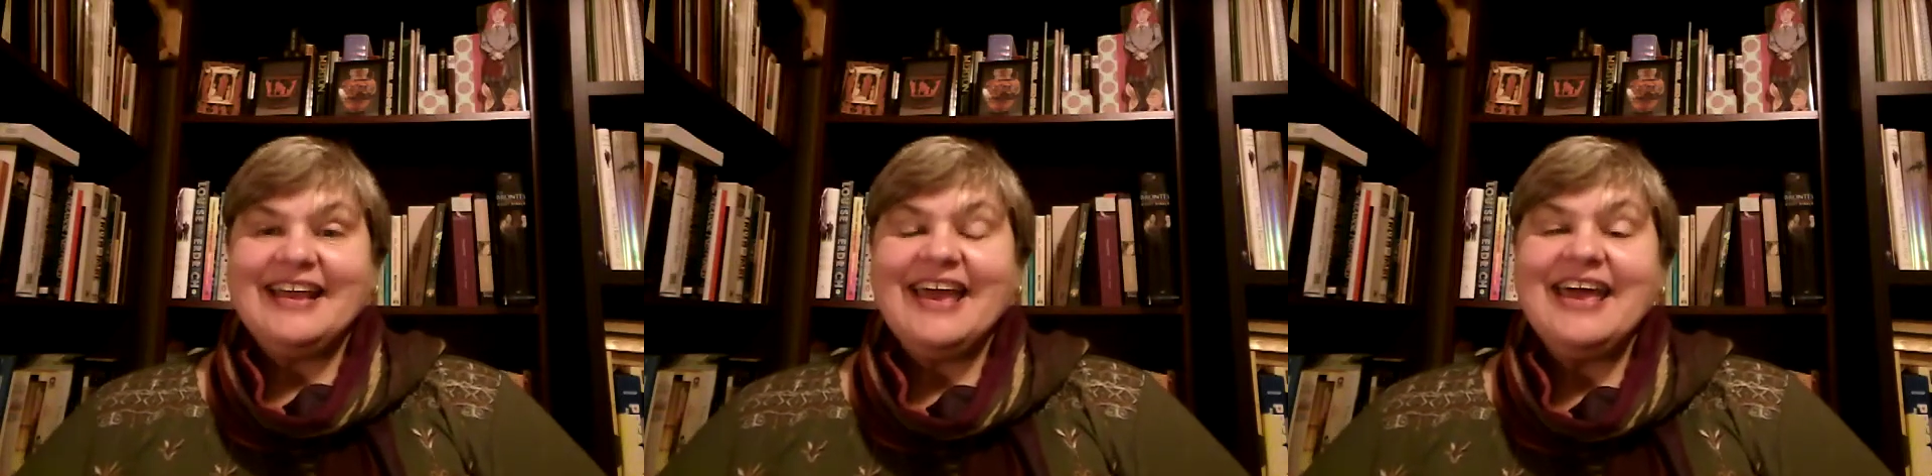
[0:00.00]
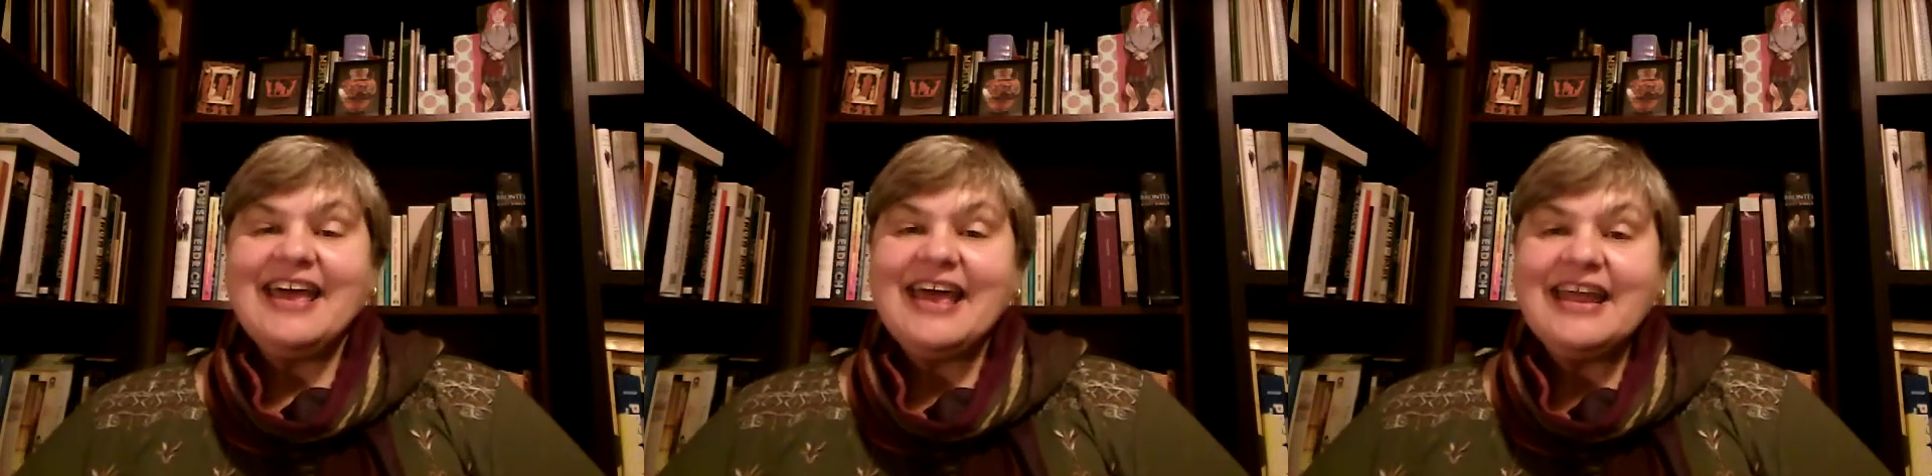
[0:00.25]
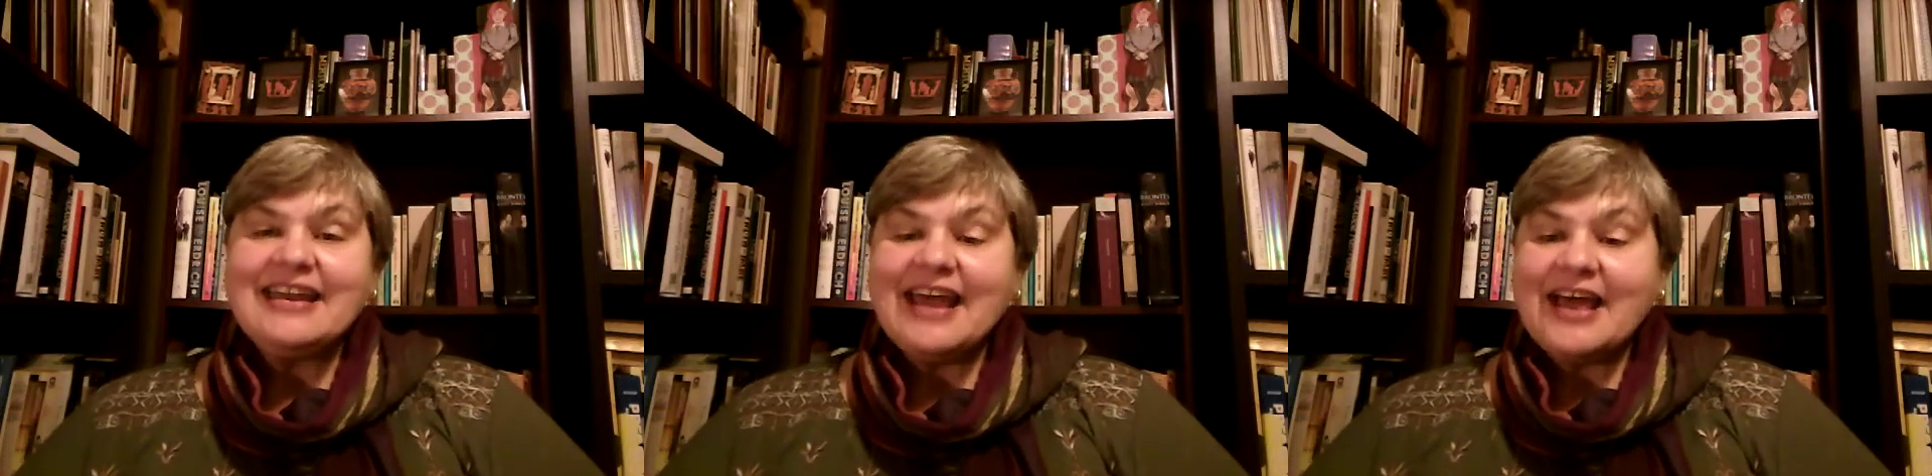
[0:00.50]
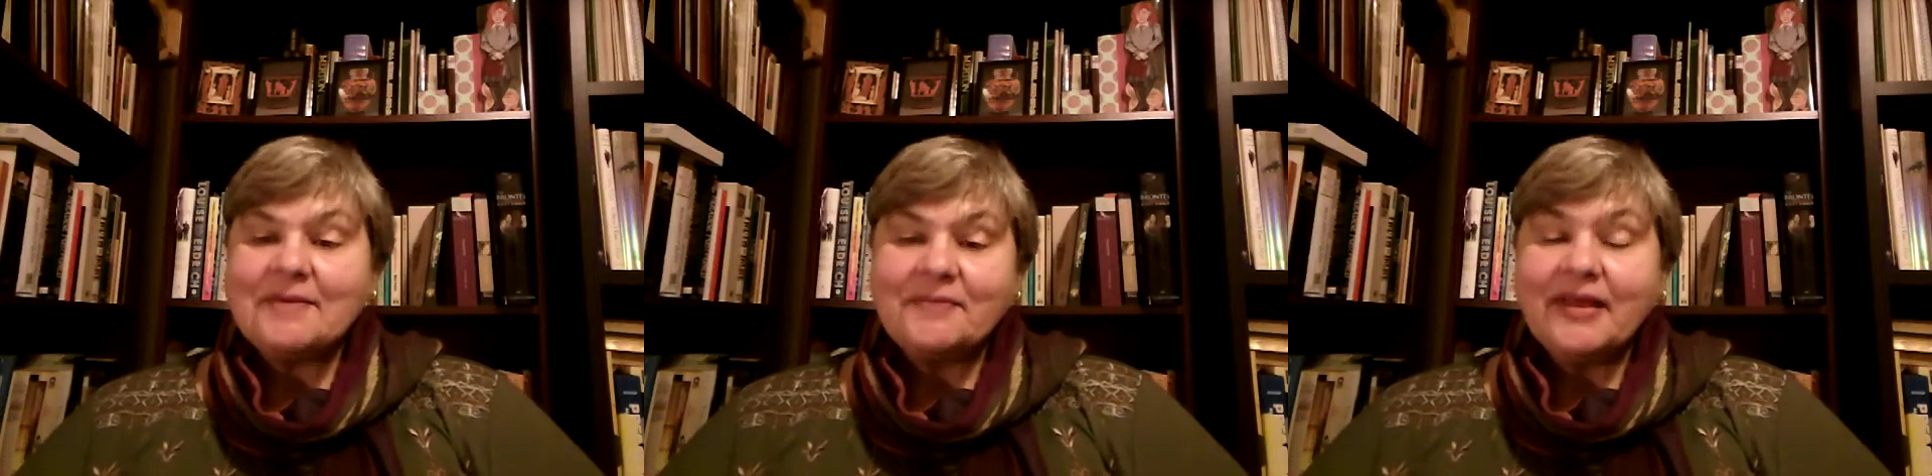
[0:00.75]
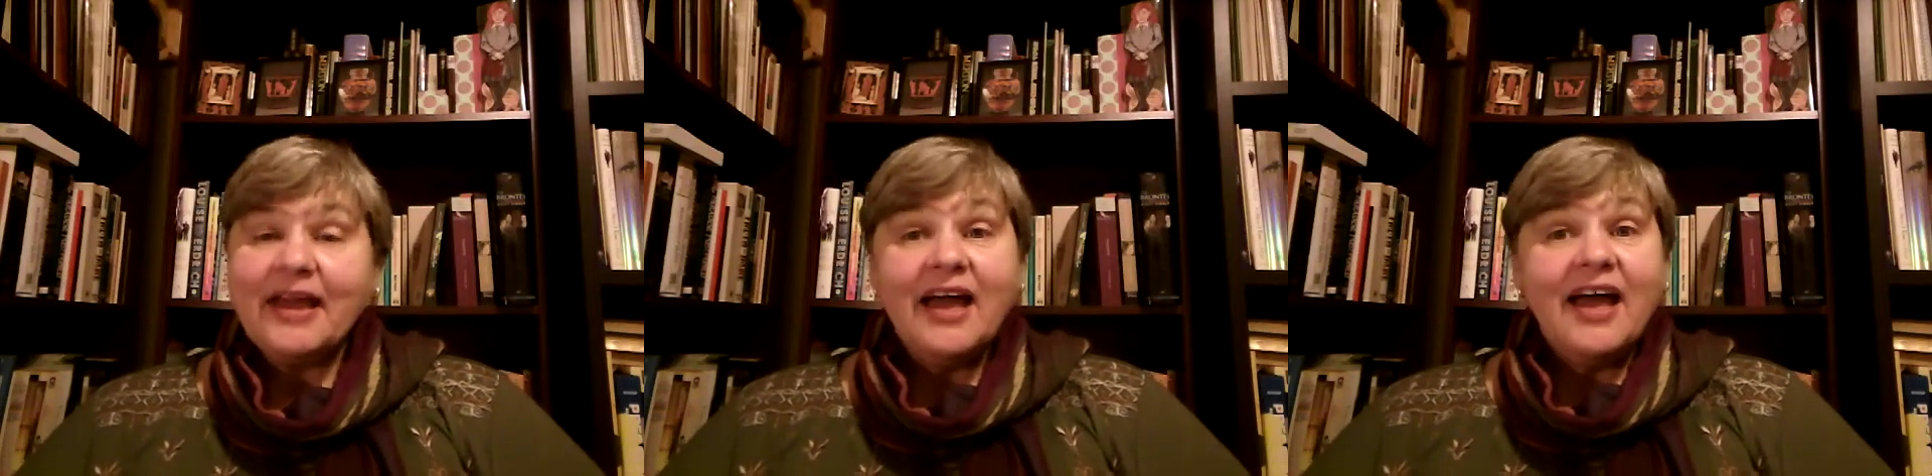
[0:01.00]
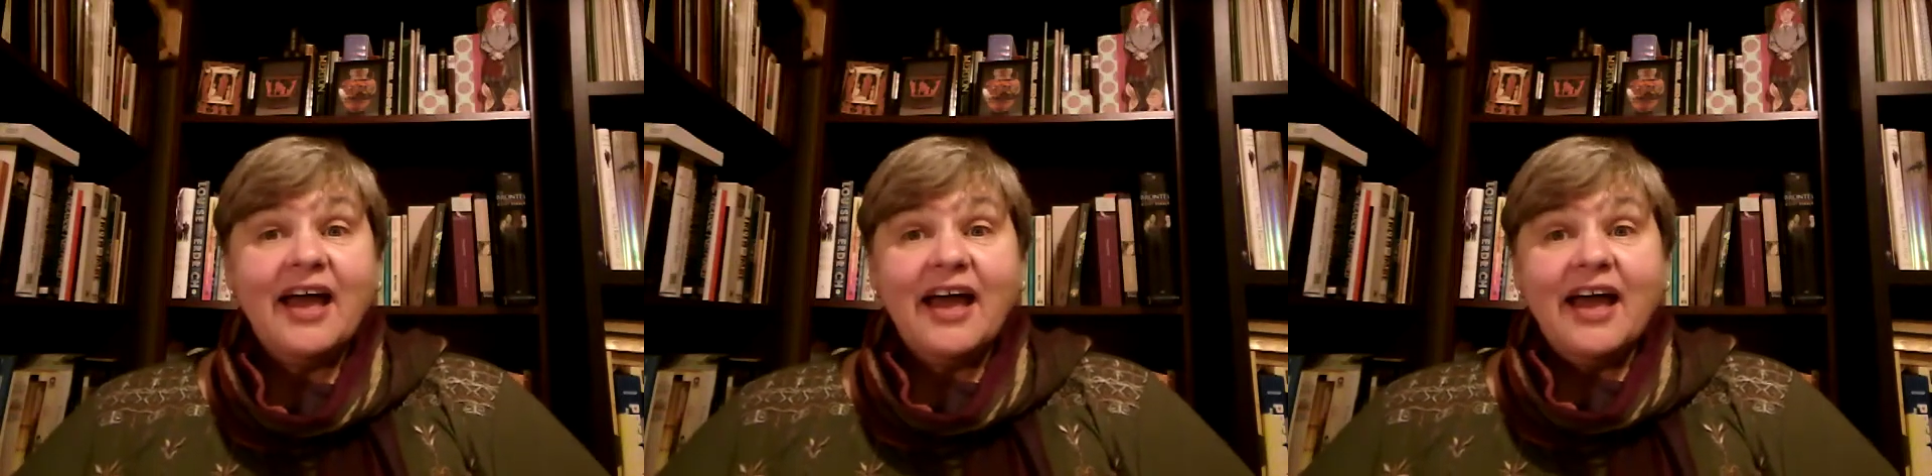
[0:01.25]
And
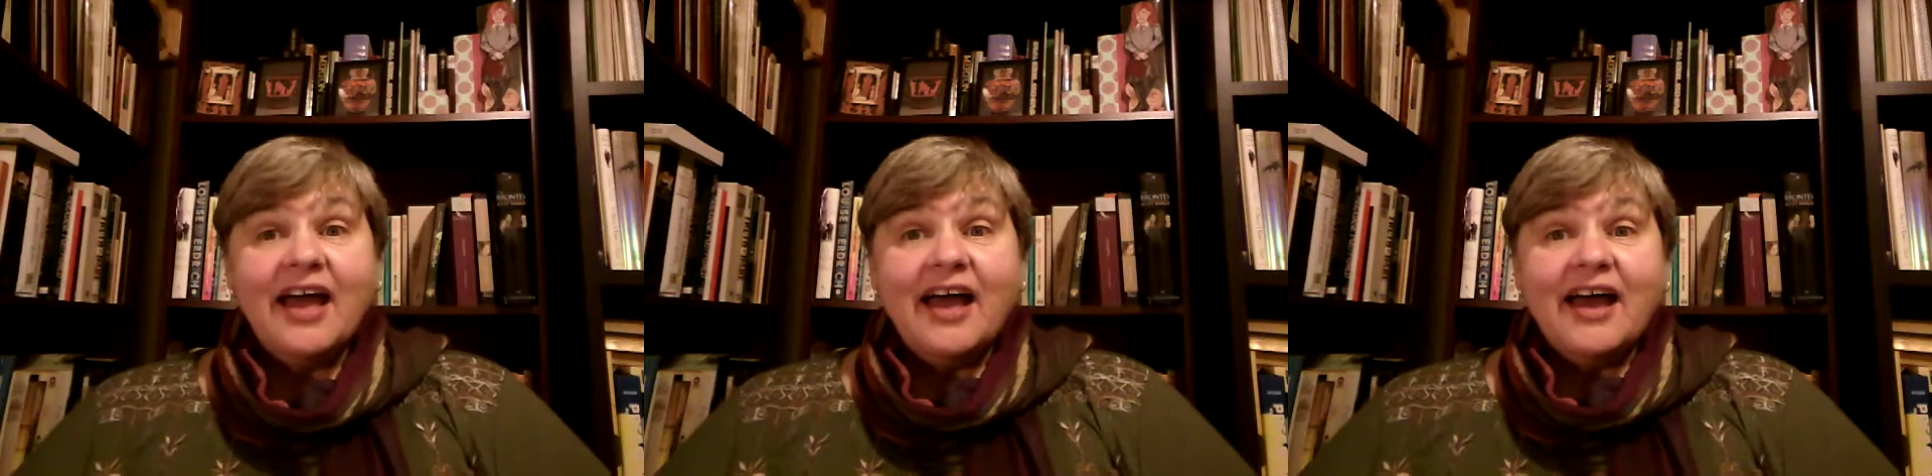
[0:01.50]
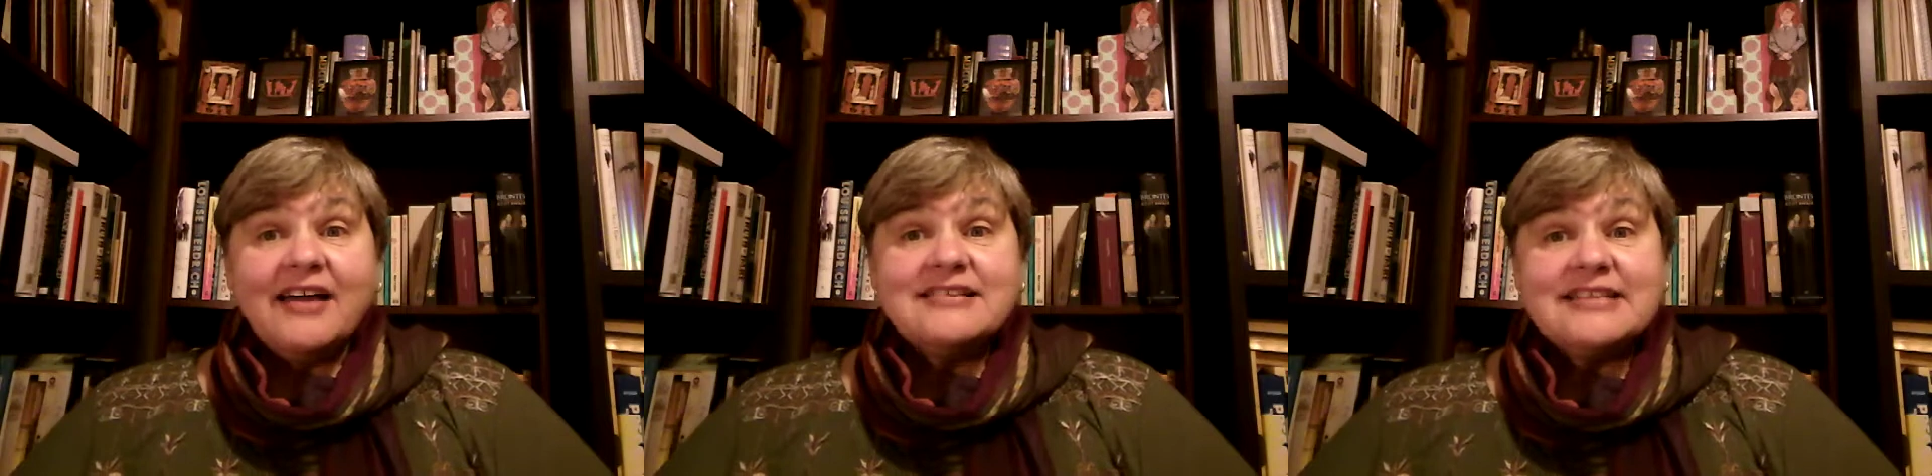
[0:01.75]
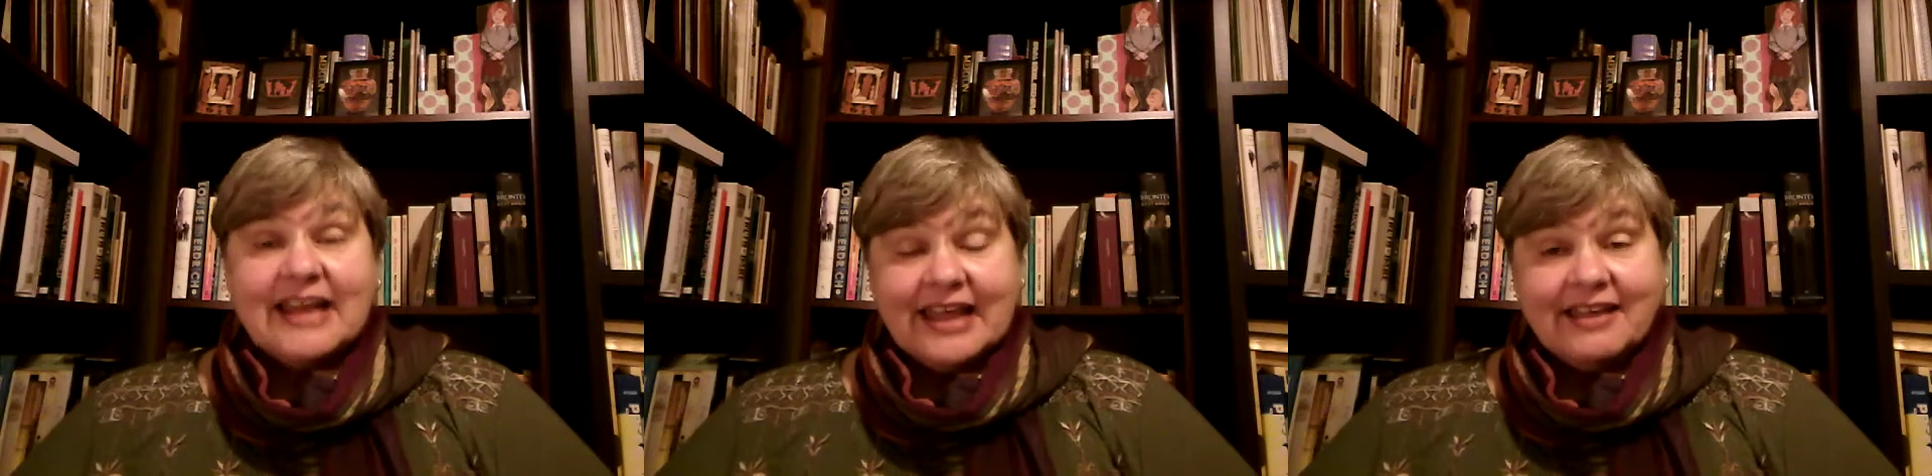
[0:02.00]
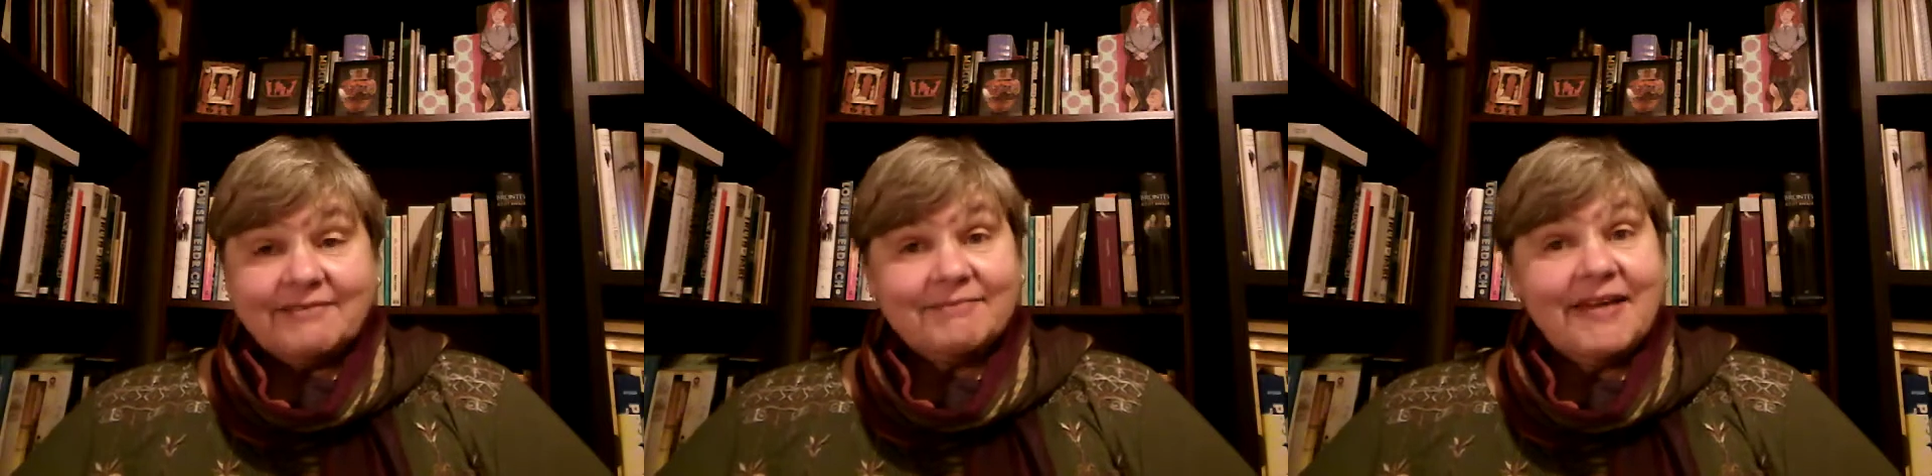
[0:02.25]
today